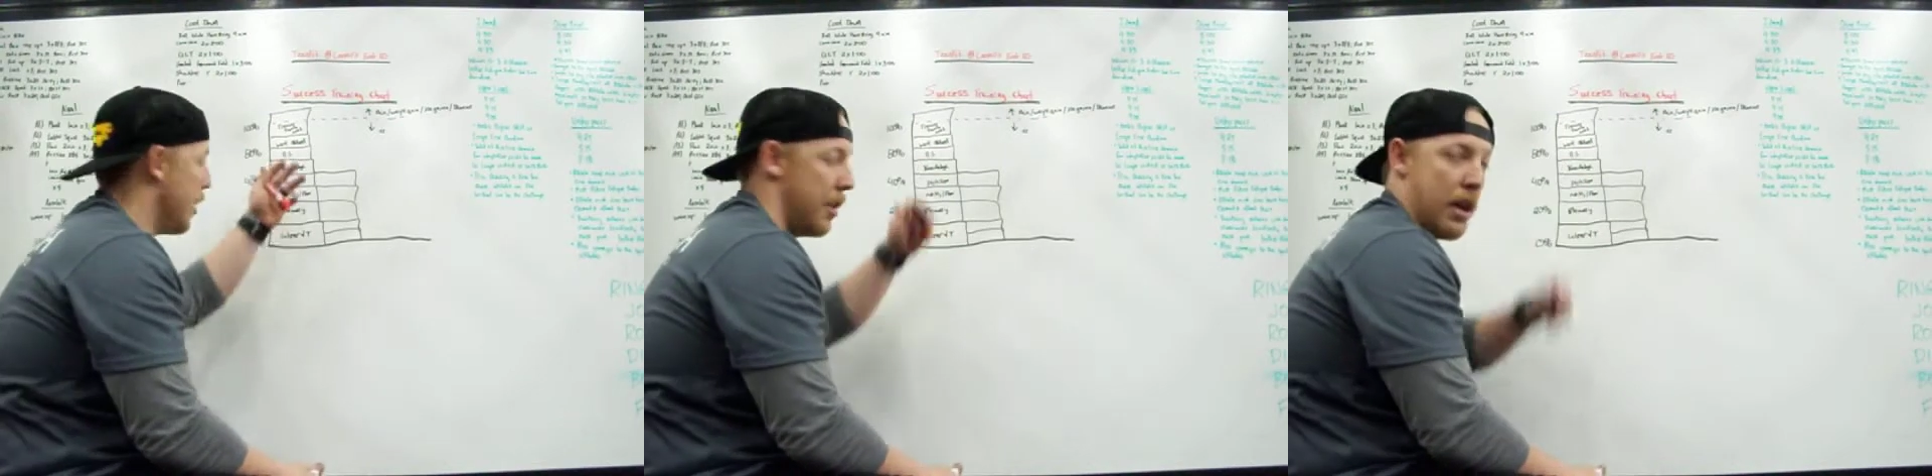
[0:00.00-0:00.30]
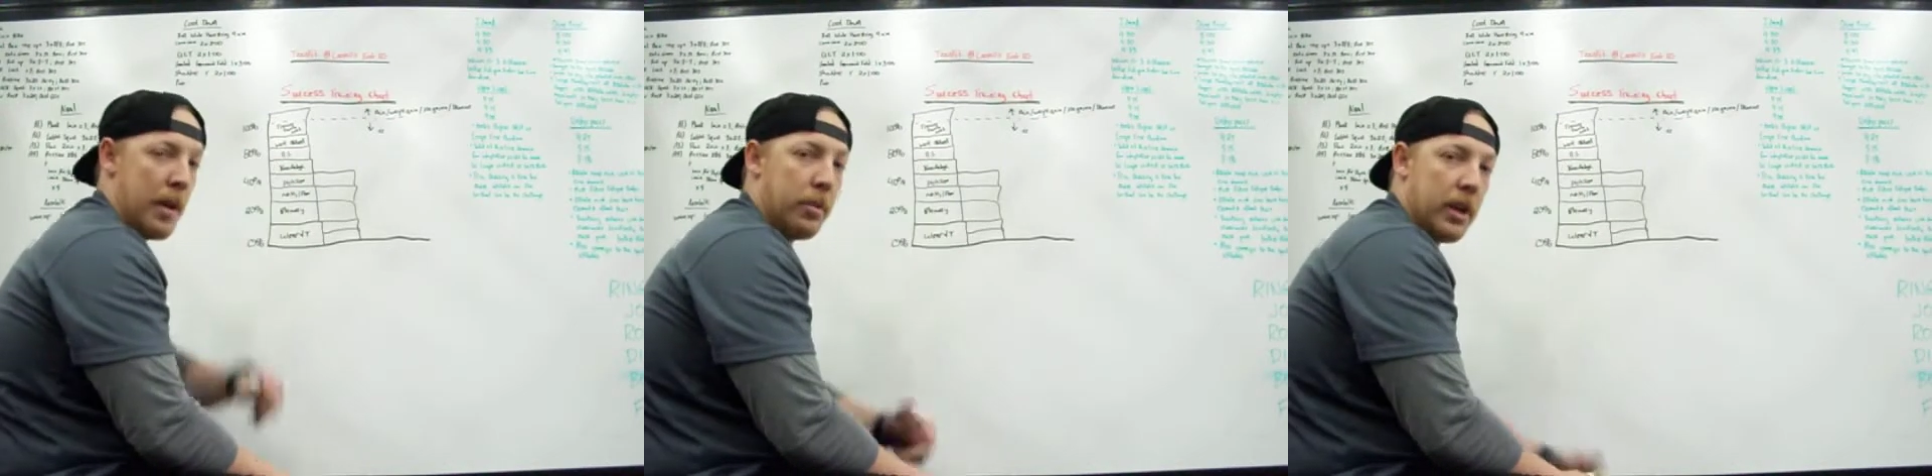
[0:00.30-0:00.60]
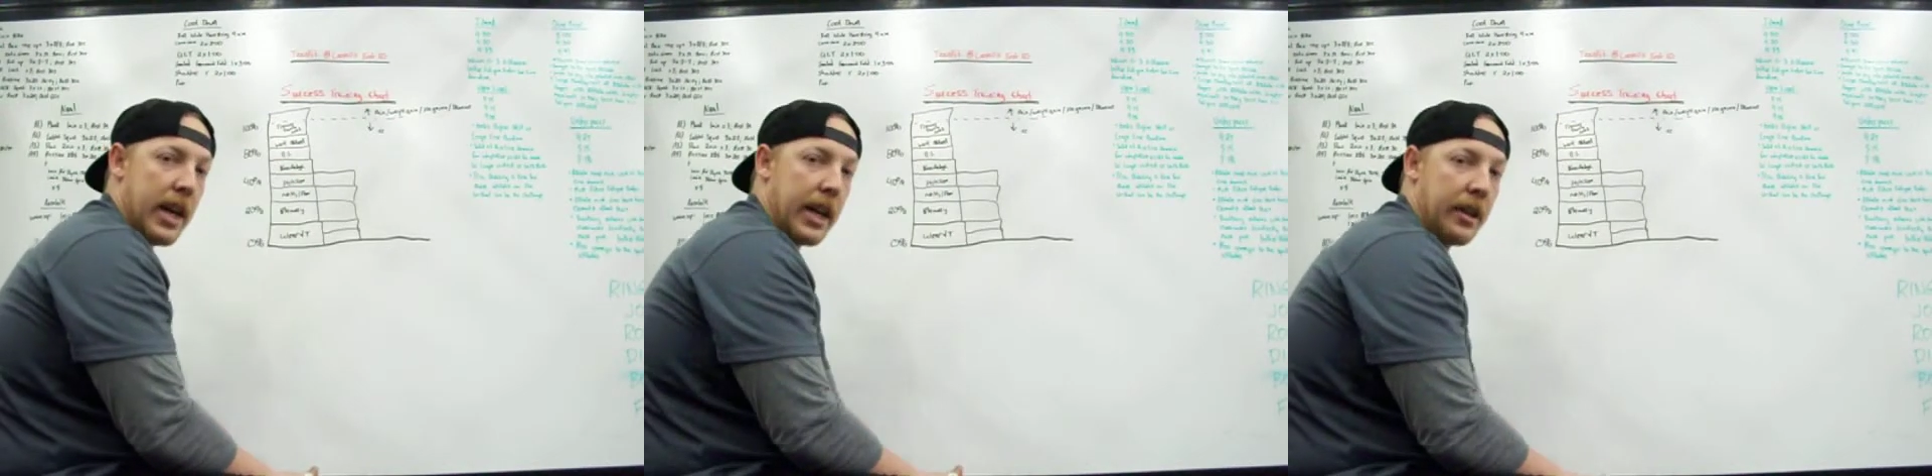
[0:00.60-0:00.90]
you're not
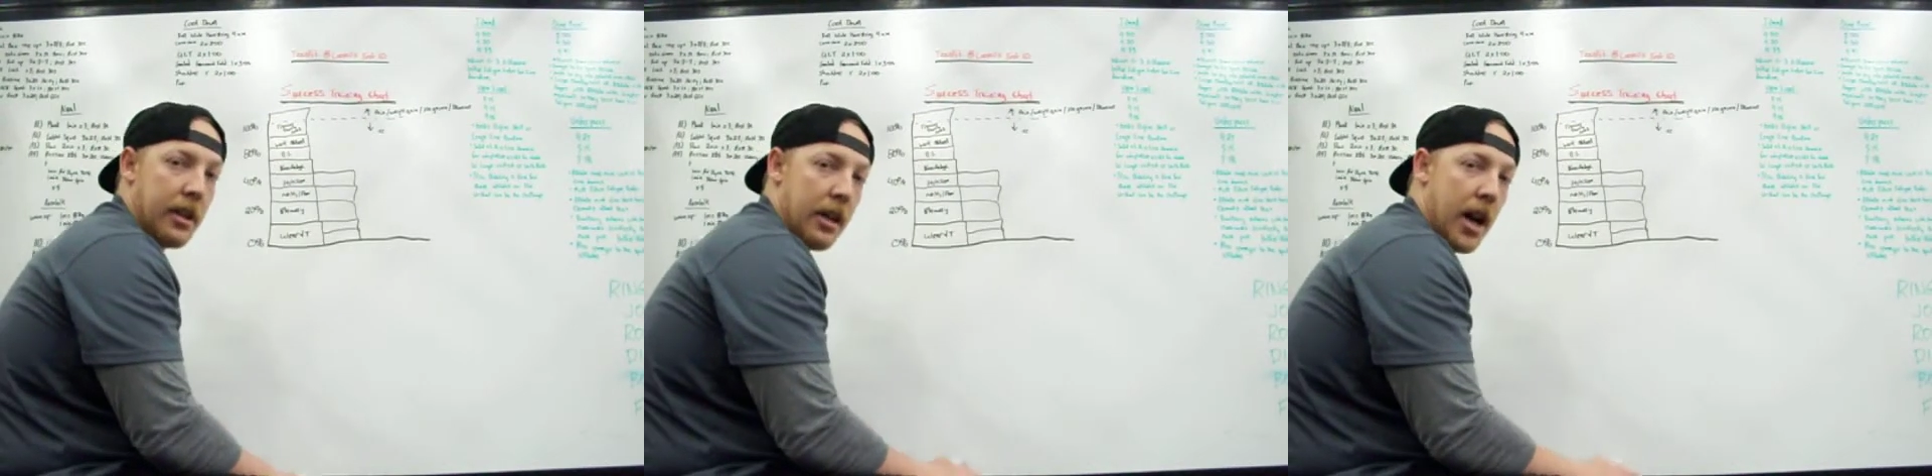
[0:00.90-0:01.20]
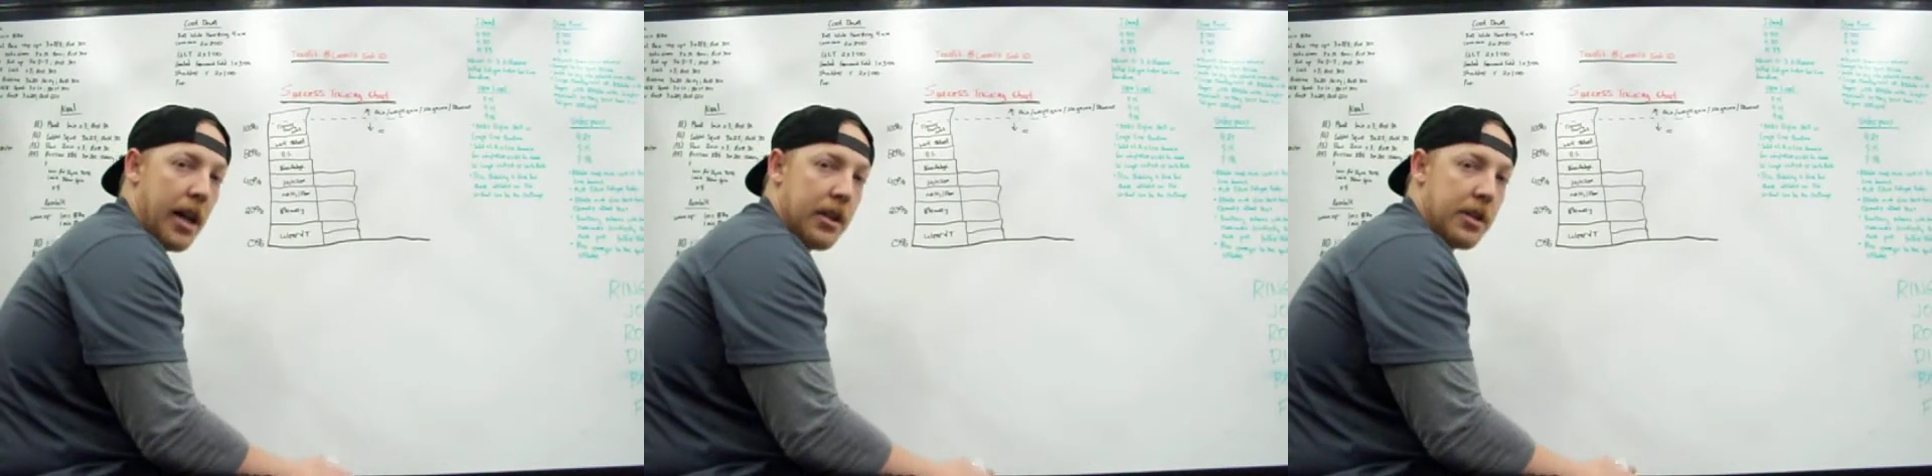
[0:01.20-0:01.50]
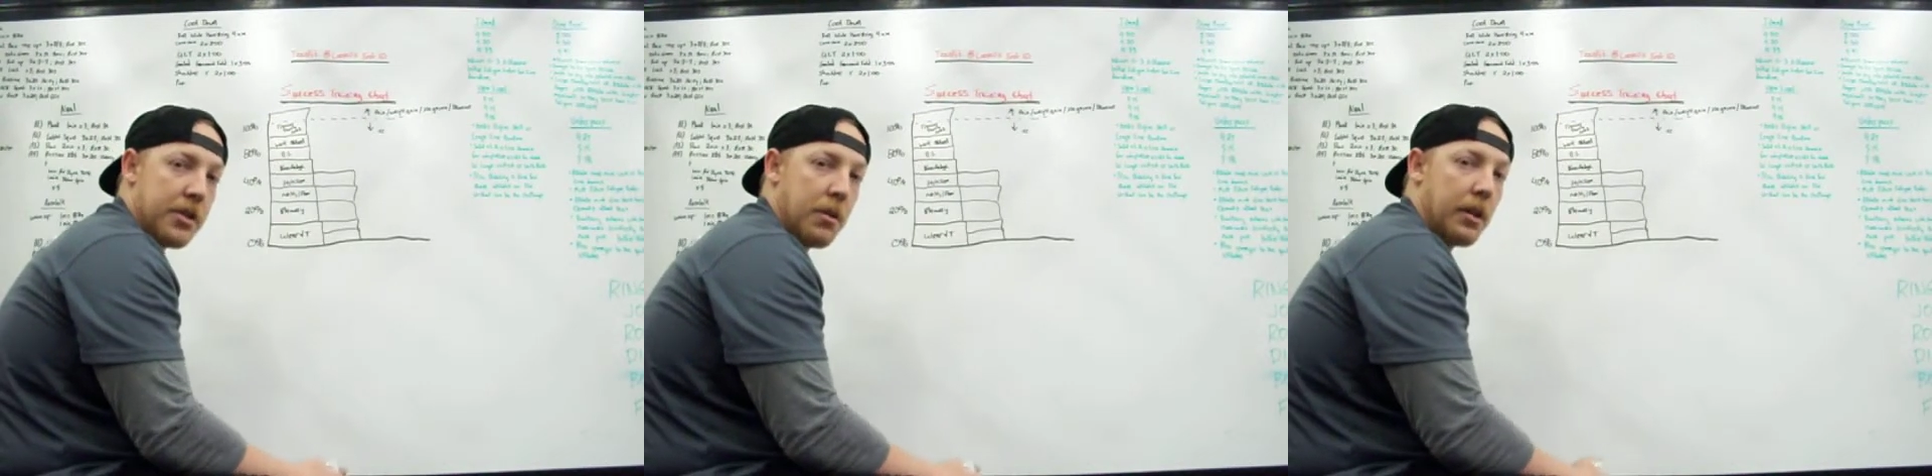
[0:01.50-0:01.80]
applying the knowledge
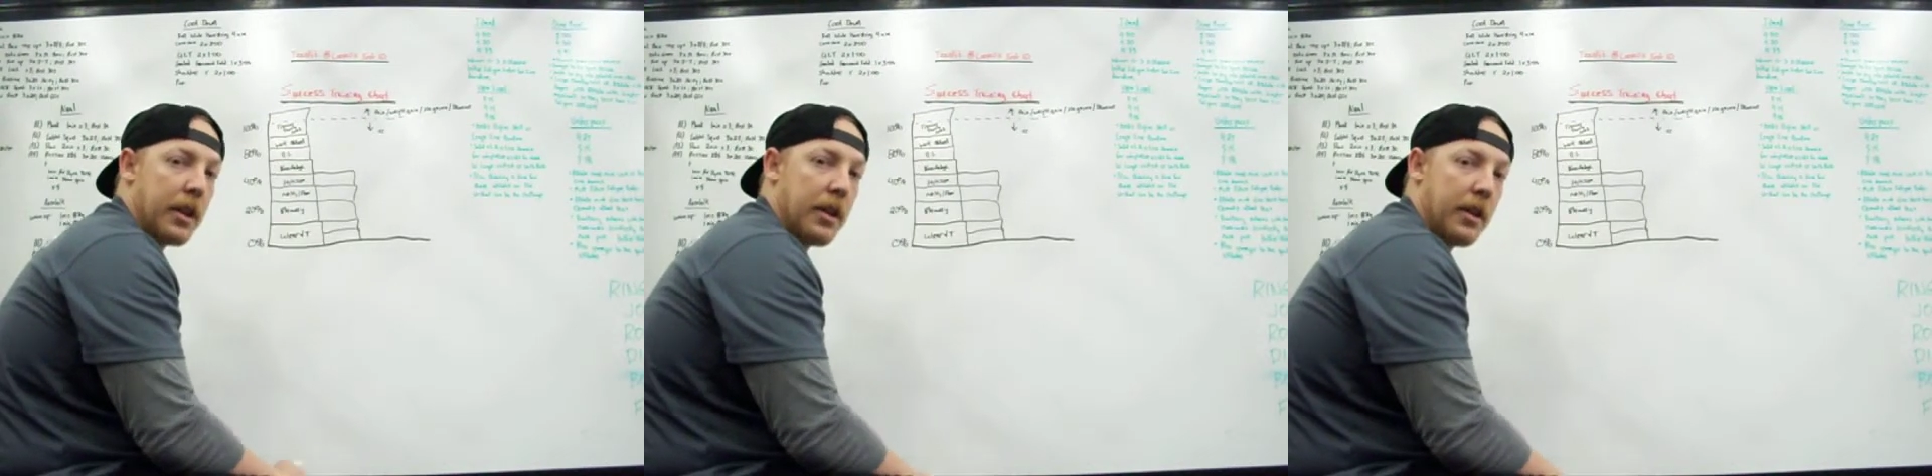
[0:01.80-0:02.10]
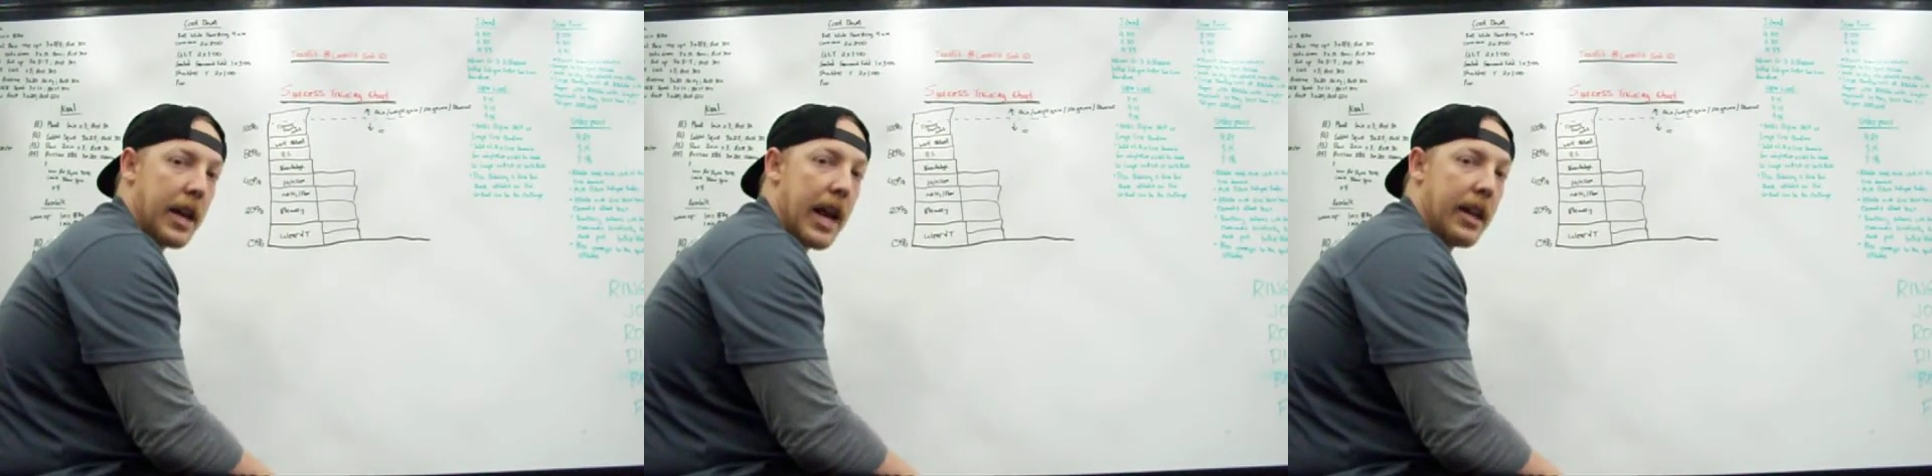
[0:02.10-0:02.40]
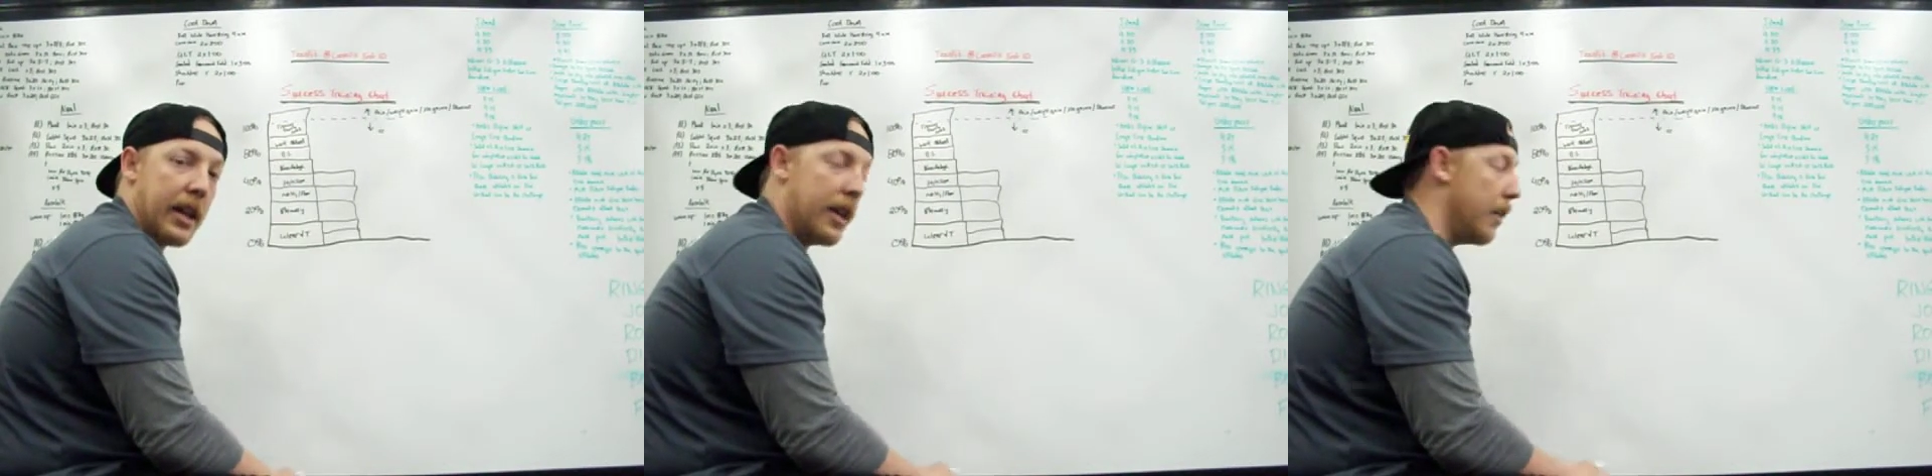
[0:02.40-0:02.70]
that you're
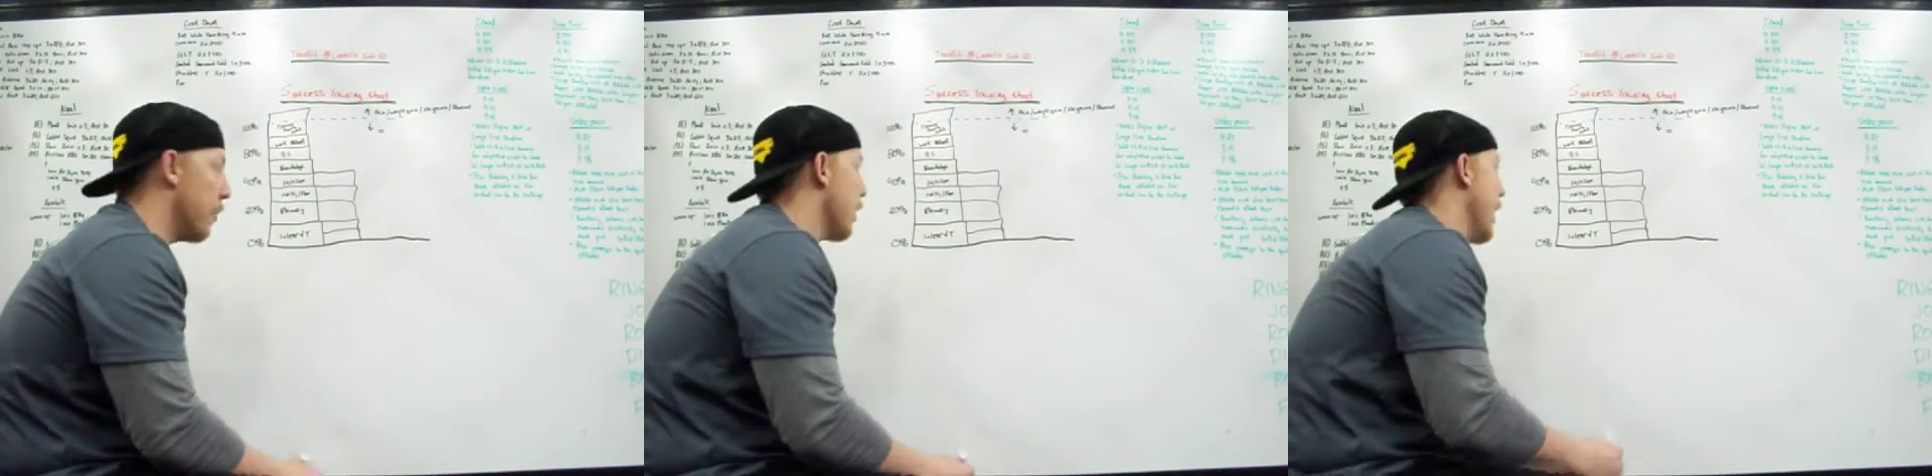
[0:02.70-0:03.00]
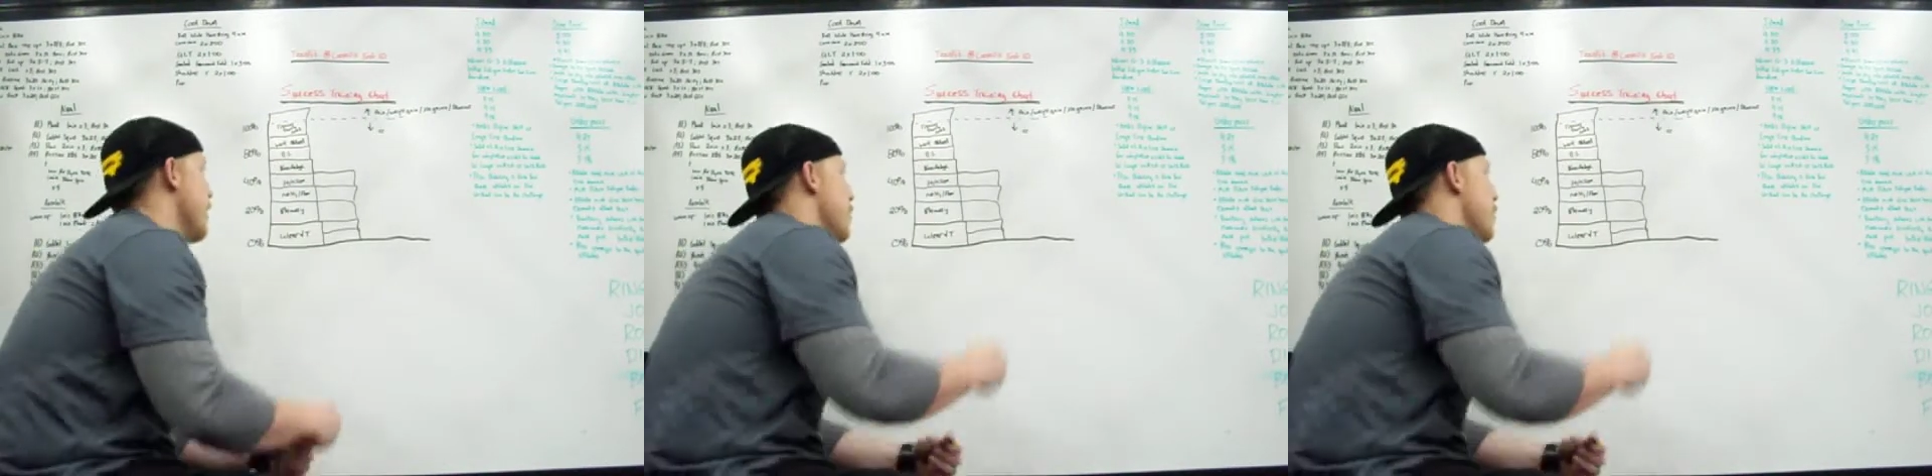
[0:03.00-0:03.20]
gaining. Okay, so